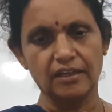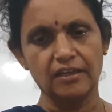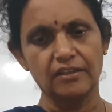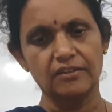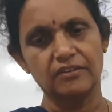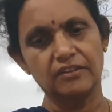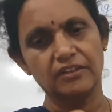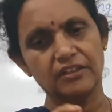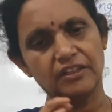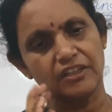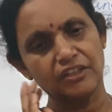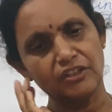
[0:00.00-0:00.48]

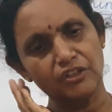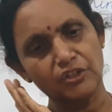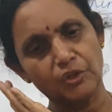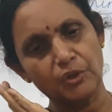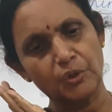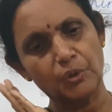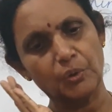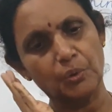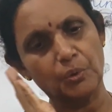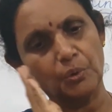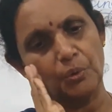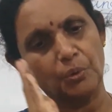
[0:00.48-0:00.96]
they can
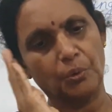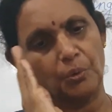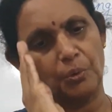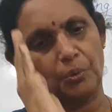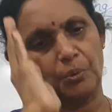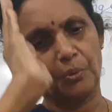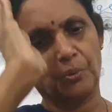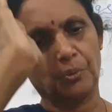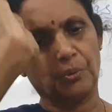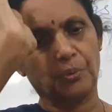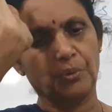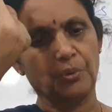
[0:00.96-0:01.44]
grow
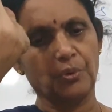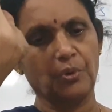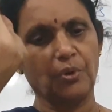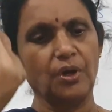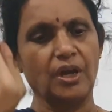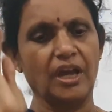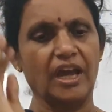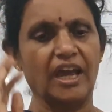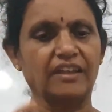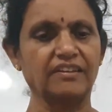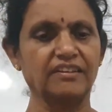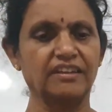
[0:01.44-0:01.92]

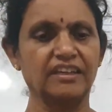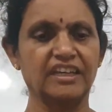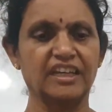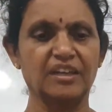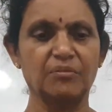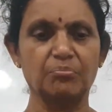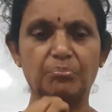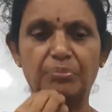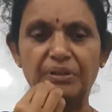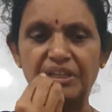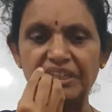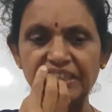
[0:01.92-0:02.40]
and they
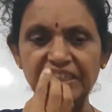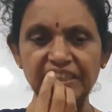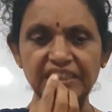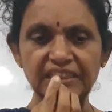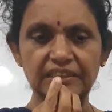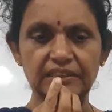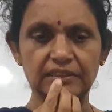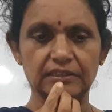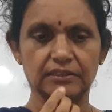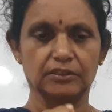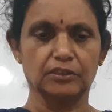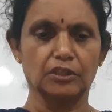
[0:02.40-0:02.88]
can breathe,